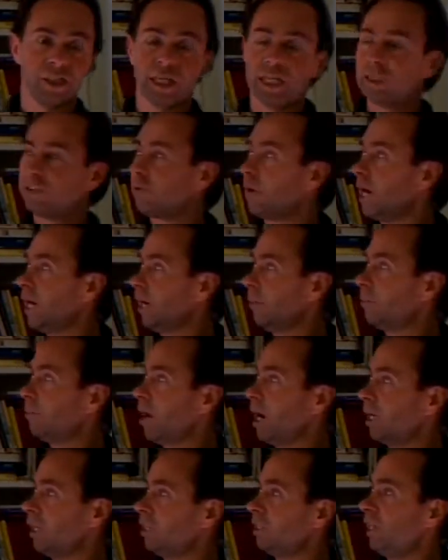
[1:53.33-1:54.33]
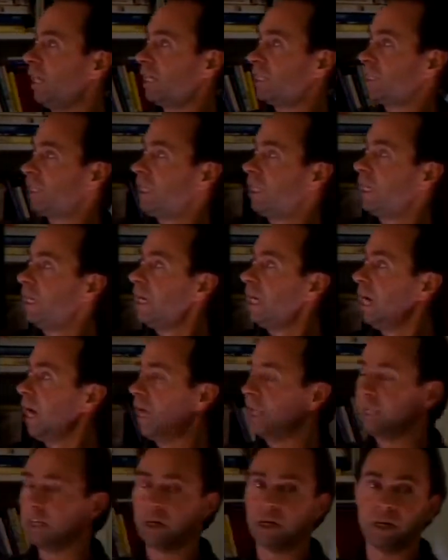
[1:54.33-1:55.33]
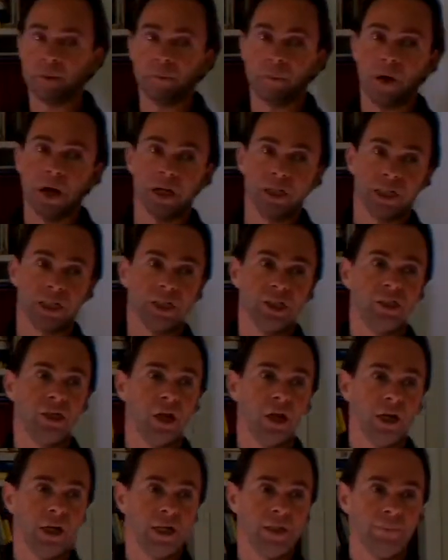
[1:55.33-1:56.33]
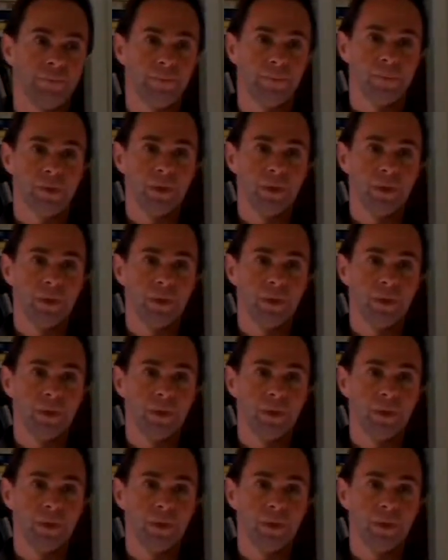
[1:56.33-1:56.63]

and that's why a part is lit and another part is dark.